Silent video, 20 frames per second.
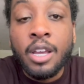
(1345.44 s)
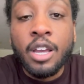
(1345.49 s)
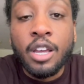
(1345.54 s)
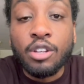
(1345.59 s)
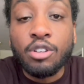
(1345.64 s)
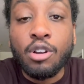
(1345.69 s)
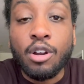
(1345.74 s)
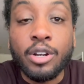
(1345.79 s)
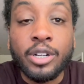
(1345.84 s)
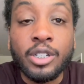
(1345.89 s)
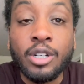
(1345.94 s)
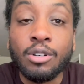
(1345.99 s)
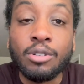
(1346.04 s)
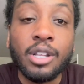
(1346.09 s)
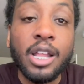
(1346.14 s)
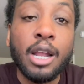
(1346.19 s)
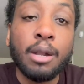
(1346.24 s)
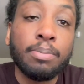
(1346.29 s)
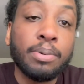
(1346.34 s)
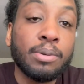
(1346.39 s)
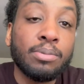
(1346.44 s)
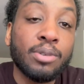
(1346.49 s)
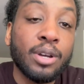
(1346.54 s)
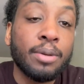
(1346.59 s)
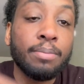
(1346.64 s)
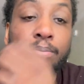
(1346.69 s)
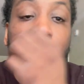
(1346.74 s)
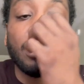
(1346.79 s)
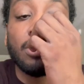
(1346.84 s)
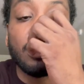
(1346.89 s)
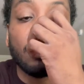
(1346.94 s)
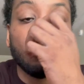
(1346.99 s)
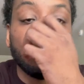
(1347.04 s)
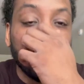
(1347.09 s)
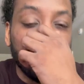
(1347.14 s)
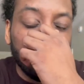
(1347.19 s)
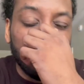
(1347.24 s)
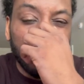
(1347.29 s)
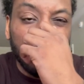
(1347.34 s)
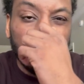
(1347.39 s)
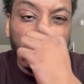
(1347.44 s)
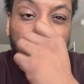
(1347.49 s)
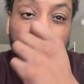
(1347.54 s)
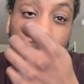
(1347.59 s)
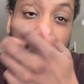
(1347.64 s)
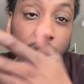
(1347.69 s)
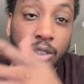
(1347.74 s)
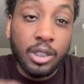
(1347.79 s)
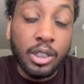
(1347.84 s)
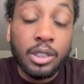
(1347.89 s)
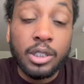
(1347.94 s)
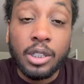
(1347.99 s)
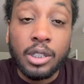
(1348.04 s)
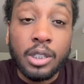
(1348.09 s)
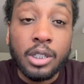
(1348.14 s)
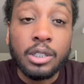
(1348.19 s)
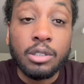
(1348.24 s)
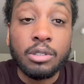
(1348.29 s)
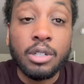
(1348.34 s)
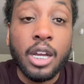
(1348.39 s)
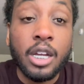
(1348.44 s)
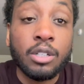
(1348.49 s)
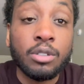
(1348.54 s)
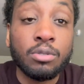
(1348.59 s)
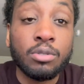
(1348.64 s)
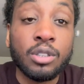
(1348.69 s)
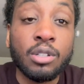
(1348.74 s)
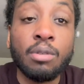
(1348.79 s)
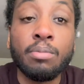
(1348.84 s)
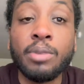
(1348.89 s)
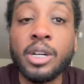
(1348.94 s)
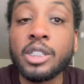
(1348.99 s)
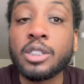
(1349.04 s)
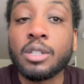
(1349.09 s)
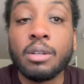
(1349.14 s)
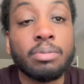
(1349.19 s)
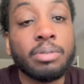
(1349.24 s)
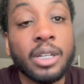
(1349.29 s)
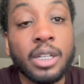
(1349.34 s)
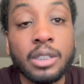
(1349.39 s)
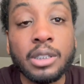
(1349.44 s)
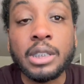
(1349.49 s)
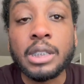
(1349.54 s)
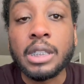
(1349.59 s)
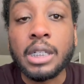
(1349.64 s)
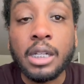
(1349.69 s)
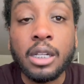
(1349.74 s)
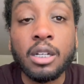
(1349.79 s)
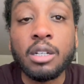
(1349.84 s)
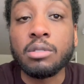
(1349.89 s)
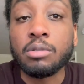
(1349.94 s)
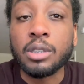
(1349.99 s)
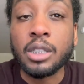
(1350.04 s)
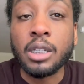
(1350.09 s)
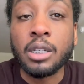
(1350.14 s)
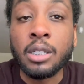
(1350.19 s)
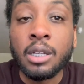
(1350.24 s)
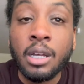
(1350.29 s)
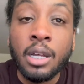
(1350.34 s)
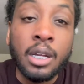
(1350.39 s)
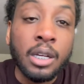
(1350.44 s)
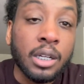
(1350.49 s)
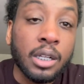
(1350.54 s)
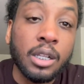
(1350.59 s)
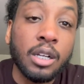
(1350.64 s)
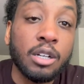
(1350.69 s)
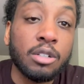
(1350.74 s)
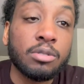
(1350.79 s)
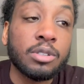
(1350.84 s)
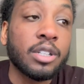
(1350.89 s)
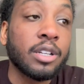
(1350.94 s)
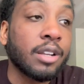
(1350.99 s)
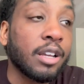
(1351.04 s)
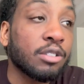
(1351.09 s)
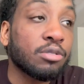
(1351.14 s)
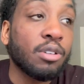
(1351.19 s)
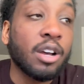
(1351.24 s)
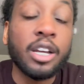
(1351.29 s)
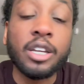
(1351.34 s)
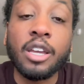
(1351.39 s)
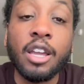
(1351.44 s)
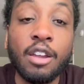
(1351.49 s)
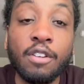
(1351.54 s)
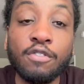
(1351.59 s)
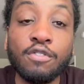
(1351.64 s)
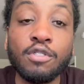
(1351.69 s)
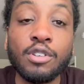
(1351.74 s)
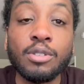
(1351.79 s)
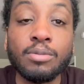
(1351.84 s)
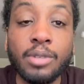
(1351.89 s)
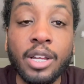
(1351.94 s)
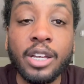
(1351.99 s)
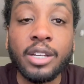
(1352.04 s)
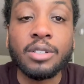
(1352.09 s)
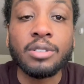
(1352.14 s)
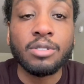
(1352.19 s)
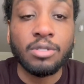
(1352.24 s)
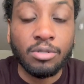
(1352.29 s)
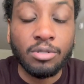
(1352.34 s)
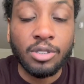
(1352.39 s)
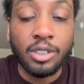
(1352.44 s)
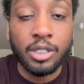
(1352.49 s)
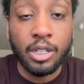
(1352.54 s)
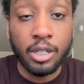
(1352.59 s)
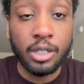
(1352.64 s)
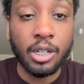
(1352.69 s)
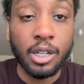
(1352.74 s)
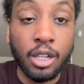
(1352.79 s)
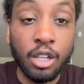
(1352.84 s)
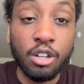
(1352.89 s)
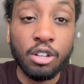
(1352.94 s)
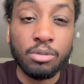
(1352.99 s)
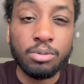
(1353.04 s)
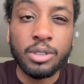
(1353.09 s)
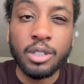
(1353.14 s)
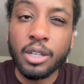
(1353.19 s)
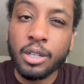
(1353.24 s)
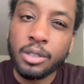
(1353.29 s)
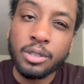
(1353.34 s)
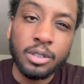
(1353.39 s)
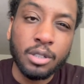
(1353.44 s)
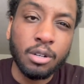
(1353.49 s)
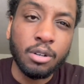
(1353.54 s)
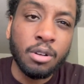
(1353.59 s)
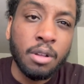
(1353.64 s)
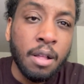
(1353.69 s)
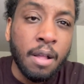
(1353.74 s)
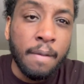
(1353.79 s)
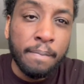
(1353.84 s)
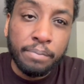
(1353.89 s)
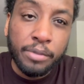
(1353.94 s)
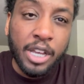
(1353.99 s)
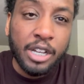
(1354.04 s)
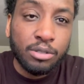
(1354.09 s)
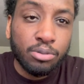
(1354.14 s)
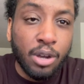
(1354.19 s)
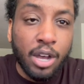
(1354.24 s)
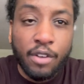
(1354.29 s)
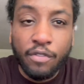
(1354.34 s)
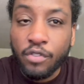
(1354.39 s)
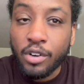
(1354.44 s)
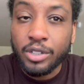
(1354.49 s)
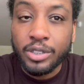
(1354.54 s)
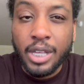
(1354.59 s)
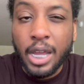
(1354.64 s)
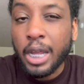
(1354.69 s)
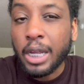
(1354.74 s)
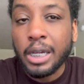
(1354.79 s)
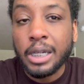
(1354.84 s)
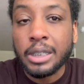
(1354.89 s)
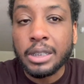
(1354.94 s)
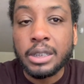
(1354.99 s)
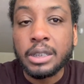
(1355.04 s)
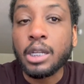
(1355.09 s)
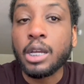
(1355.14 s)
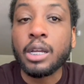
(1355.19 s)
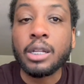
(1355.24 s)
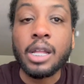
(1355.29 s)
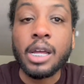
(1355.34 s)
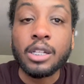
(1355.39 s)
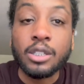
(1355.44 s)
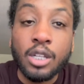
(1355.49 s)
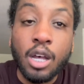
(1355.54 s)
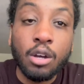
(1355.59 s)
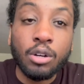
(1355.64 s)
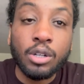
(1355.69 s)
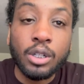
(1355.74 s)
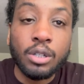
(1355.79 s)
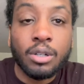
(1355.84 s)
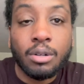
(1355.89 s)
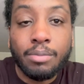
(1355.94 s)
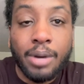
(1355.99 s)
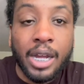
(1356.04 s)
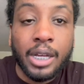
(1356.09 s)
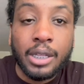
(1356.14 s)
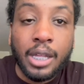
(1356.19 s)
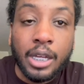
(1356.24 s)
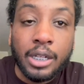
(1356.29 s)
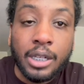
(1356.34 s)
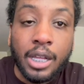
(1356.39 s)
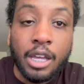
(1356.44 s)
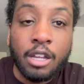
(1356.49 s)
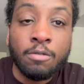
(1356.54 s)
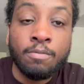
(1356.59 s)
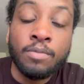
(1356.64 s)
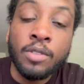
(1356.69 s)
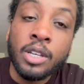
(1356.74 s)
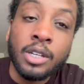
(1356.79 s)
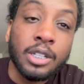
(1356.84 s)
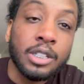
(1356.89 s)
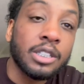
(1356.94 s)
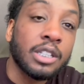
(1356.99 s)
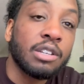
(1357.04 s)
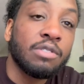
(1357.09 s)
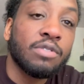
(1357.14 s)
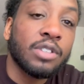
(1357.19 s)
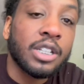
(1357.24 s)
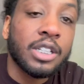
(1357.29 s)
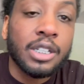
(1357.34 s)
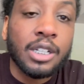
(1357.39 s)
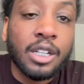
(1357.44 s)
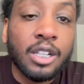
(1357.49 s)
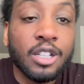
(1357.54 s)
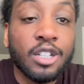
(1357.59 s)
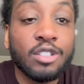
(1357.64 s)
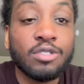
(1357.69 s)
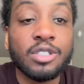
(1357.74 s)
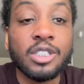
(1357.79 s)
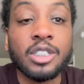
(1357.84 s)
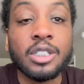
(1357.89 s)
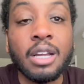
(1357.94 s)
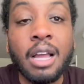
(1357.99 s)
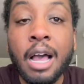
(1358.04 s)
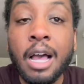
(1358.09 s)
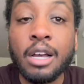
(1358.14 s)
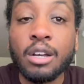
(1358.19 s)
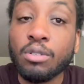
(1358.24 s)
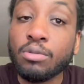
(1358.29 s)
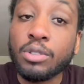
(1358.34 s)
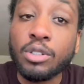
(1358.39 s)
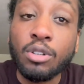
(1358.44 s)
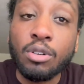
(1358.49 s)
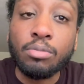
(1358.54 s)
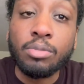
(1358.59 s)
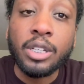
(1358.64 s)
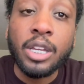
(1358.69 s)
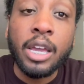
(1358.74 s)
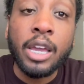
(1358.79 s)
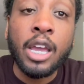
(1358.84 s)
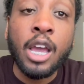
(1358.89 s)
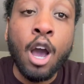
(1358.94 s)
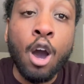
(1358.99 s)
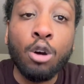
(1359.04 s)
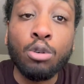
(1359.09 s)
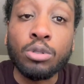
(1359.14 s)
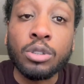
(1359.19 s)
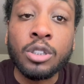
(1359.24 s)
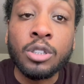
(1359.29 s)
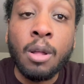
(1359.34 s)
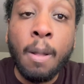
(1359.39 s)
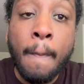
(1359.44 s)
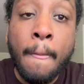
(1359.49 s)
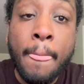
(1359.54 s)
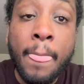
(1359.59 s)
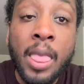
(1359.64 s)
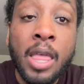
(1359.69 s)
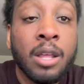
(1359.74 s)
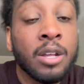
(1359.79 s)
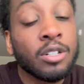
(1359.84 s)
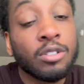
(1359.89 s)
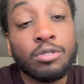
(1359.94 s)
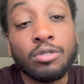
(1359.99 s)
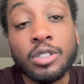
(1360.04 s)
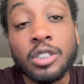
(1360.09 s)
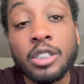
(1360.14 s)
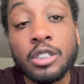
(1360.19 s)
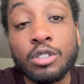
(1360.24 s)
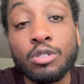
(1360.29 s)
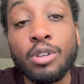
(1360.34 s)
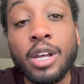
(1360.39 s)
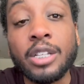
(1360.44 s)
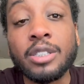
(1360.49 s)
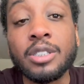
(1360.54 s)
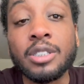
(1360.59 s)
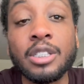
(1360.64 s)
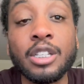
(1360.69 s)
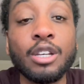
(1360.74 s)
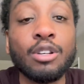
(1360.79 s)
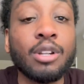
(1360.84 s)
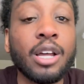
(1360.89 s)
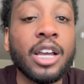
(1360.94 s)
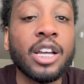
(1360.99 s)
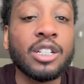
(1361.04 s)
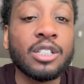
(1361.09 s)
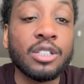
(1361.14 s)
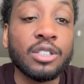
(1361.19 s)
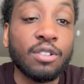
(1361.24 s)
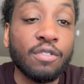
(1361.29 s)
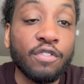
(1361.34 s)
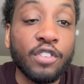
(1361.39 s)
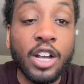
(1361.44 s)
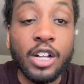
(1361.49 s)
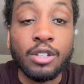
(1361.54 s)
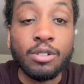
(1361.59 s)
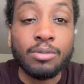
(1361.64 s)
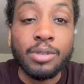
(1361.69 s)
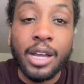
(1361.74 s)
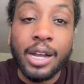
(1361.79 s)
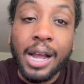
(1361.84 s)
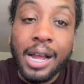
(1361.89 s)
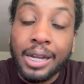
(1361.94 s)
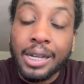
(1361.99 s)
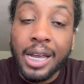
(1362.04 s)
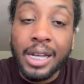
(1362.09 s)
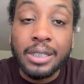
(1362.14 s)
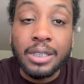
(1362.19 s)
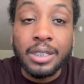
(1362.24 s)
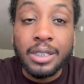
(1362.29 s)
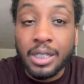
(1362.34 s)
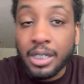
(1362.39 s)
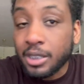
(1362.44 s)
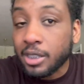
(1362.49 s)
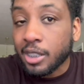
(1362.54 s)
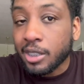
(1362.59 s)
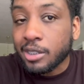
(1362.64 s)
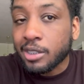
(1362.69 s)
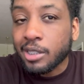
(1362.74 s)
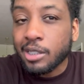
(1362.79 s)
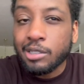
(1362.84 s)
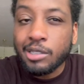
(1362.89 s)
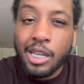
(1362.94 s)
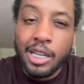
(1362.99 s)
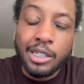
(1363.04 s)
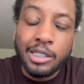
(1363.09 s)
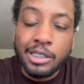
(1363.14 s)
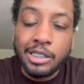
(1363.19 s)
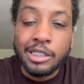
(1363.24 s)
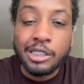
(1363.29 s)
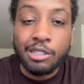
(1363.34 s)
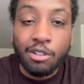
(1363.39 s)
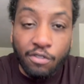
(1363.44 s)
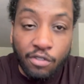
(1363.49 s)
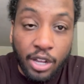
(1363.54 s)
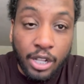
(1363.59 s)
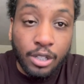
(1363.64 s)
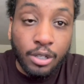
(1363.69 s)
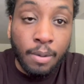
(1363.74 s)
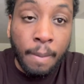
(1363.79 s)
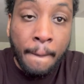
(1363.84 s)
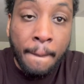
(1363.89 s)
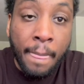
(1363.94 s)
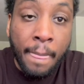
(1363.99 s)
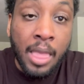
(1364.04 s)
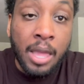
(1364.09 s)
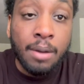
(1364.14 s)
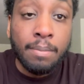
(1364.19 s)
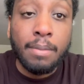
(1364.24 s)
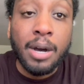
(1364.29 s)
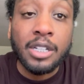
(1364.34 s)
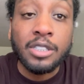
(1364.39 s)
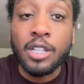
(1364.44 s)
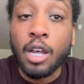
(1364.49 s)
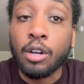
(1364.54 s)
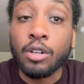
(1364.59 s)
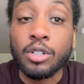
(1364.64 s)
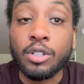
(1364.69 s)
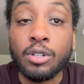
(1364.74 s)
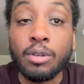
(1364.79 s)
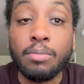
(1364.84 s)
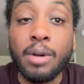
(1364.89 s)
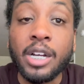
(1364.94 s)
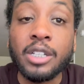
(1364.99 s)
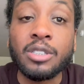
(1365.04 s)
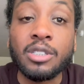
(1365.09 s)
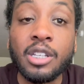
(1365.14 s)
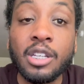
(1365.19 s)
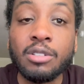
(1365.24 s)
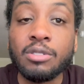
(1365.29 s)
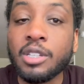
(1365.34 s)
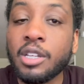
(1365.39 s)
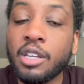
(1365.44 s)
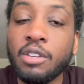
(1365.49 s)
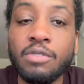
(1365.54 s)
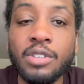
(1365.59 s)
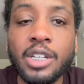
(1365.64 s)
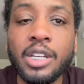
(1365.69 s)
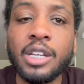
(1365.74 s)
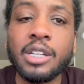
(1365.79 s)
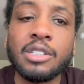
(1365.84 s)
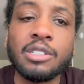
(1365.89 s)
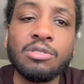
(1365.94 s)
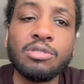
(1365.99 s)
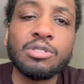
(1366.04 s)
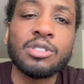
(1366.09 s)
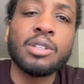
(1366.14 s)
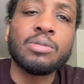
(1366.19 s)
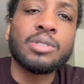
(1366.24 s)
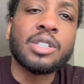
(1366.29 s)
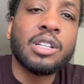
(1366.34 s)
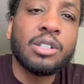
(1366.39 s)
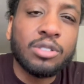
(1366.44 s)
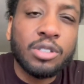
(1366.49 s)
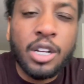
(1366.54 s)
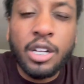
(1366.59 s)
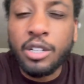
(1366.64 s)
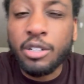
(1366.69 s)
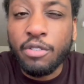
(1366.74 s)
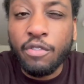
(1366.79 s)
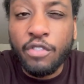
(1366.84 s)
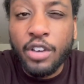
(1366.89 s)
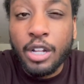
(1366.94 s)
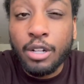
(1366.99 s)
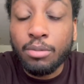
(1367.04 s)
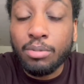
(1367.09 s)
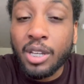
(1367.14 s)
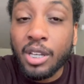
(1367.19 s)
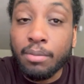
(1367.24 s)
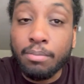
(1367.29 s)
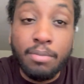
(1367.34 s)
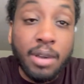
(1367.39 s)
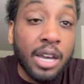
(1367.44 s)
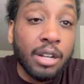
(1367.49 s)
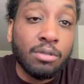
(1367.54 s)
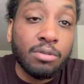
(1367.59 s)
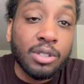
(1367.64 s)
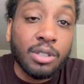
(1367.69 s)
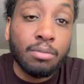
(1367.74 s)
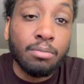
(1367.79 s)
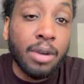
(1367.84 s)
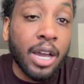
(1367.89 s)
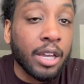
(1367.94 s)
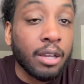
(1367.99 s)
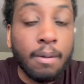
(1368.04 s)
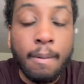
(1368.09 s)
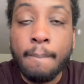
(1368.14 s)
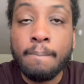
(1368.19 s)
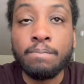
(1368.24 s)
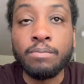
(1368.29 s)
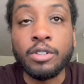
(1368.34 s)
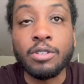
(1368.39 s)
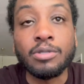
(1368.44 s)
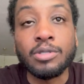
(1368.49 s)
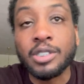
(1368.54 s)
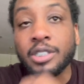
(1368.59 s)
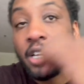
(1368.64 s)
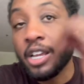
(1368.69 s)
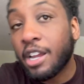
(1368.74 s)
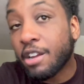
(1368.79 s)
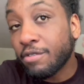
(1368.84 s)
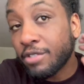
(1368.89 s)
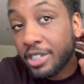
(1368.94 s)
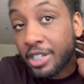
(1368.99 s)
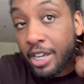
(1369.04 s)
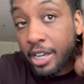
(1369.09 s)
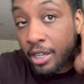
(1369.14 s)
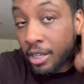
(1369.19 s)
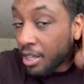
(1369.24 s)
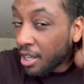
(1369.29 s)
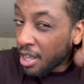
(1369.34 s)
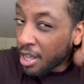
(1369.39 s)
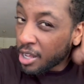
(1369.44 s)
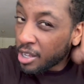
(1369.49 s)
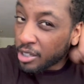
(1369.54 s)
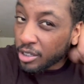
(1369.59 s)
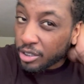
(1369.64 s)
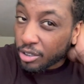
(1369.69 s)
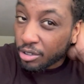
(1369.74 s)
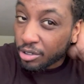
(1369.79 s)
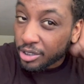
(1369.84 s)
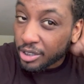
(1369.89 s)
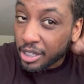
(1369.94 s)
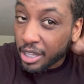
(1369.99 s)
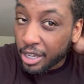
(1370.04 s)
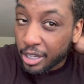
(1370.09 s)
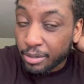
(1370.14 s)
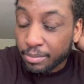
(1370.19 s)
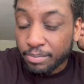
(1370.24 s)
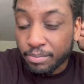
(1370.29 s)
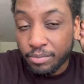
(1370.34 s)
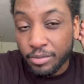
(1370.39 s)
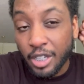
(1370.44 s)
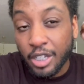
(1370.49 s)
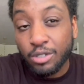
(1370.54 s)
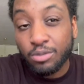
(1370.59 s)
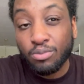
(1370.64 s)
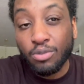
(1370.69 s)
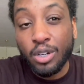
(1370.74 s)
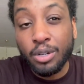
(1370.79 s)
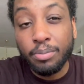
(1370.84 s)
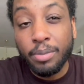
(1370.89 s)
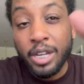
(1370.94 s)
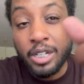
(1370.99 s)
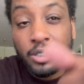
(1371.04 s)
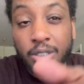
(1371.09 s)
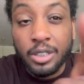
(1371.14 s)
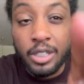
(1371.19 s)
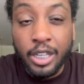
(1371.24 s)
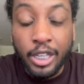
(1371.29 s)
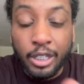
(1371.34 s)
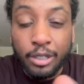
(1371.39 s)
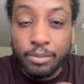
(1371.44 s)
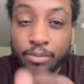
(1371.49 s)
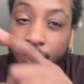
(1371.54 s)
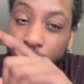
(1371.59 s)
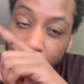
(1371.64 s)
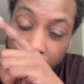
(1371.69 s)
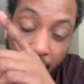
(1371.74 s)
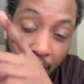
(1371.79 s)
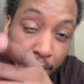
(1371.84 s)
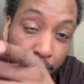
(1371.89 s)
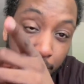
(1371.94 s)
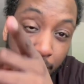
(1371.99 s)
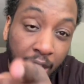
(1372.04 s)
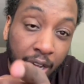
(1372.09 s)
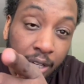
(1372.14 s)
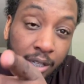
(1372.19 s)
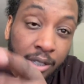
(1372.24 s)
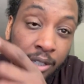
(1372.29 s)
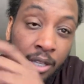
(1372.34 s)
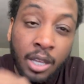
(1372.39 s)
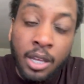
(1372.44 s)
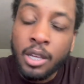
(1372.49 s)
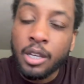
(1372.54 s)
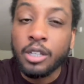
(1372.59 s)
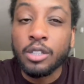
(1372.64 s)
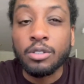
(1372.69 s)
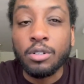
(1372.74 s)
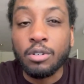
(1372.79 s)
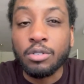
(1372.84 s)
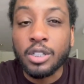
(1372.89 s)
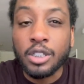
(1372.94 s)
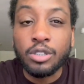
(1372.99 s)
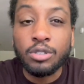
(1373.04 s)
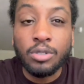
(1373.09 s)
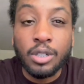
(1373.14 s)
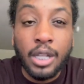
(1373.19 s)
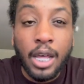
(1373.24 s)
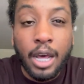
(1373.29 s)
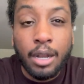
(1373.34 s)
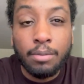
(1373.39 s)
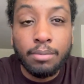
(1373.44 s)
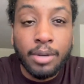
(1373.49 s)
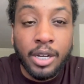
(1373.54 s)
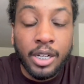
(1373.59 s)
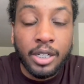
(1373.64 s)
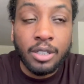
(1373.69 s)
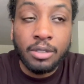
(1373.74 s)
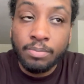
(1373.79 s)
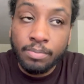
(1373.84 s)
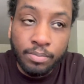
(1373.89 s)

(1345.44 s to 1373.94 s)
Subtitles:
You already know, a lot of people ain't built to really be strip club DJ because you got to do so much compared to the club scene. Club scene, that's where I came from, like, you know what I'm saying, the club scene. So that's why at first I ain't understand, like, talking on a mic like that. Because even in the clubs in Chicago, we normally had hosts, you know what I'm saying? So that's a skill I had to develop. Like, I got the DJ skills, I had to just develop my talking on a mic skills. And even then, you know what I'm saying, I'm still trying to develop, get better with the mic, you know what I'm saying, every day. So it's like, that's one major thing. That mic is going to get you a lot of money.